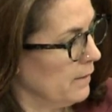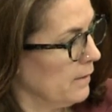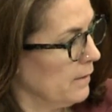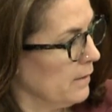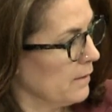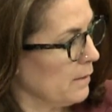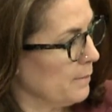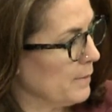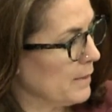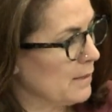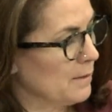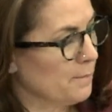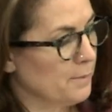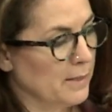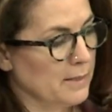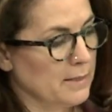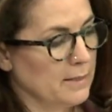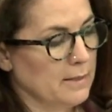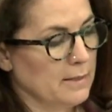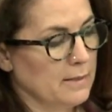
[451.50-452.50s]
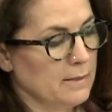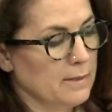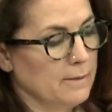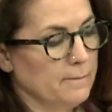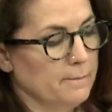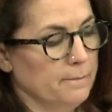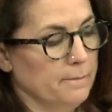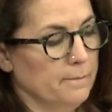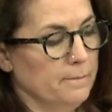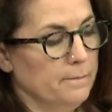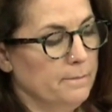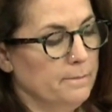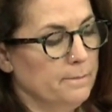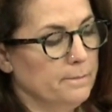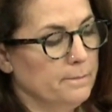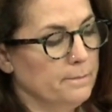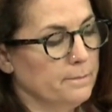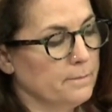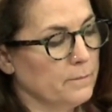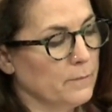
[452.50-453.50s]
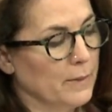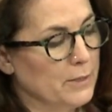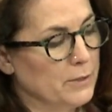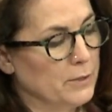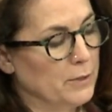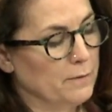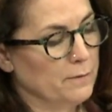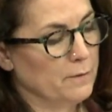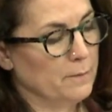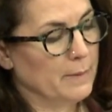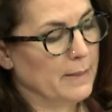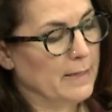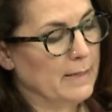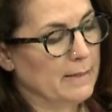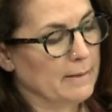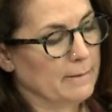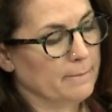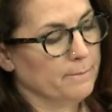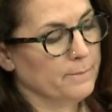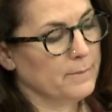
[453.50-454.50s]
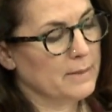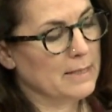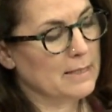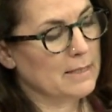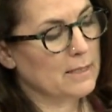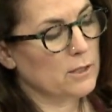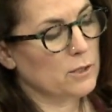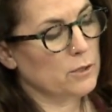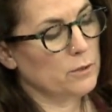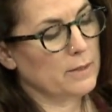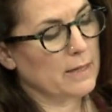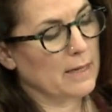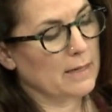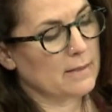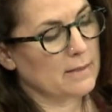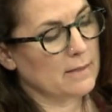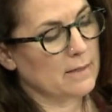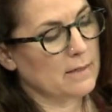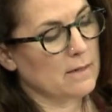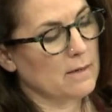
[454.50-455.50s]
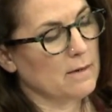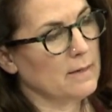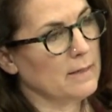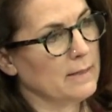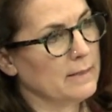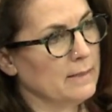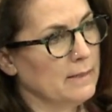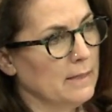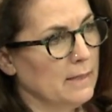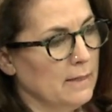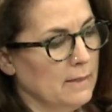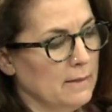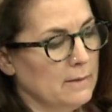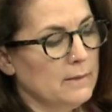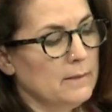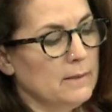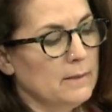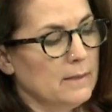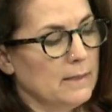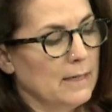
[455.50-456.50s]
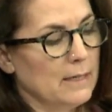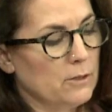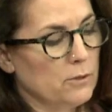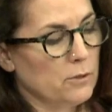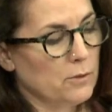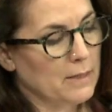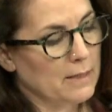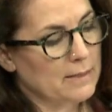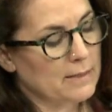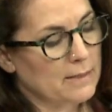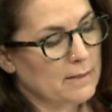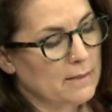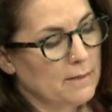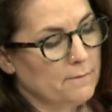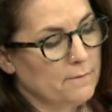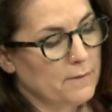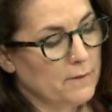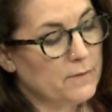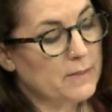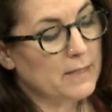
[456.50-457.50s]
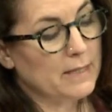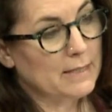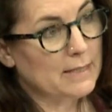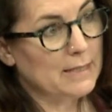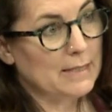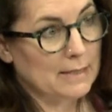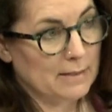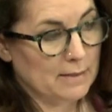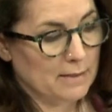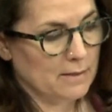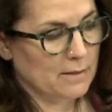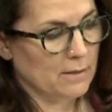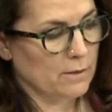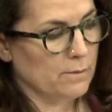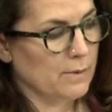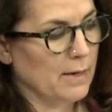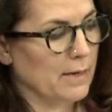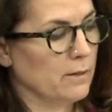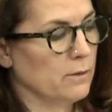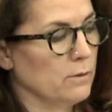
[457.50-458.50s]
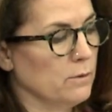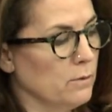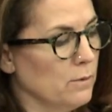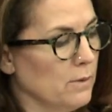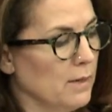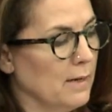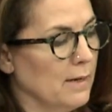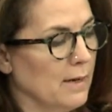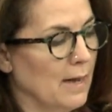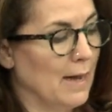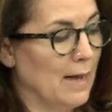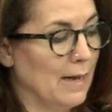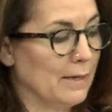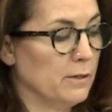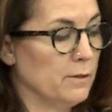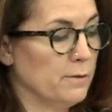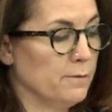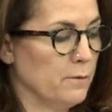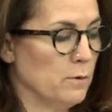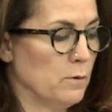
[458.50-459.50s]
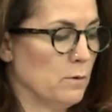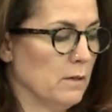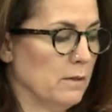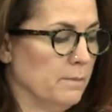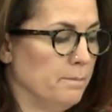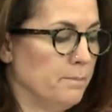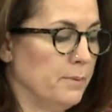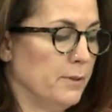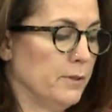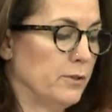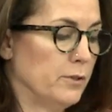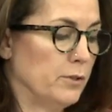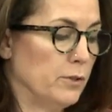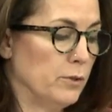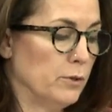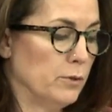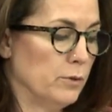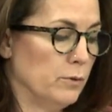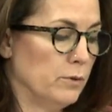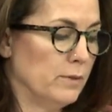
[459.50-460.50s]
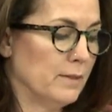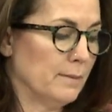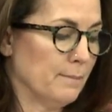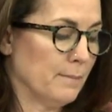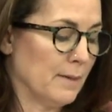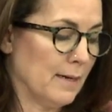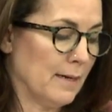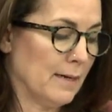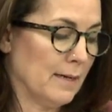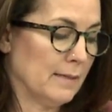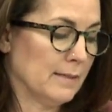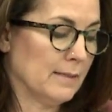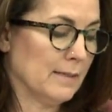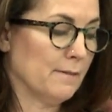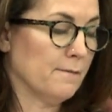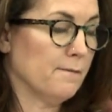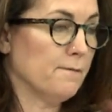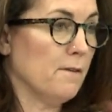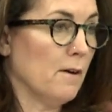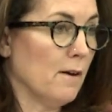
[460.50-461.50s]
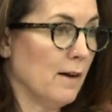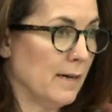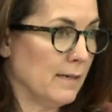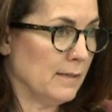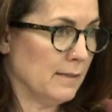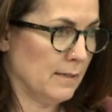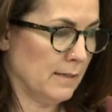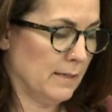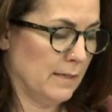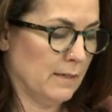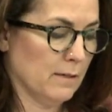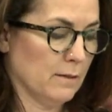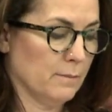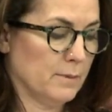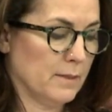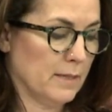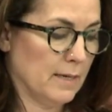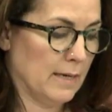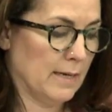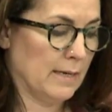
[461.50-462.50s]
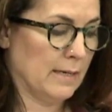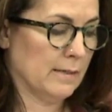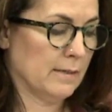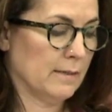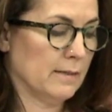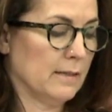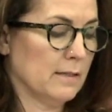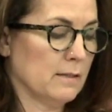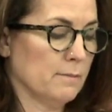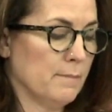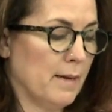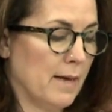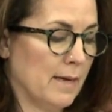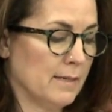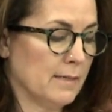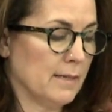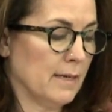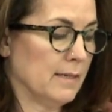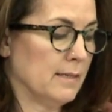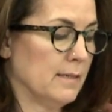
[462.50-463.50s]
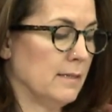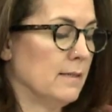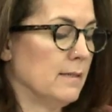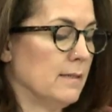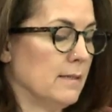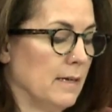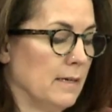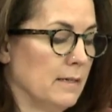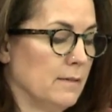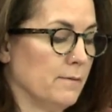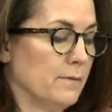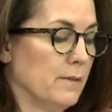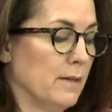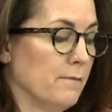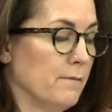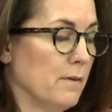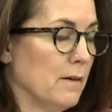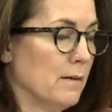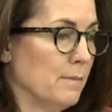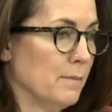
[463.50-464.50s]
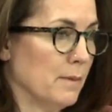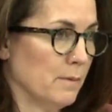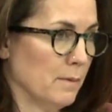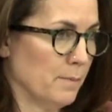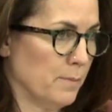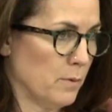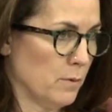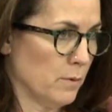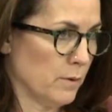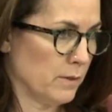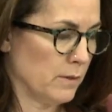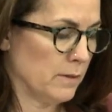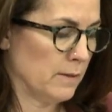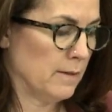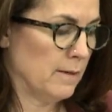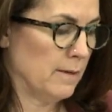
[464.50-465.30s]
So, Mr President, where to from here? Since 2009, it took us 15 years to wrangle, argue for, pursue, demand and finally obtain this mandated State of the Environment Report.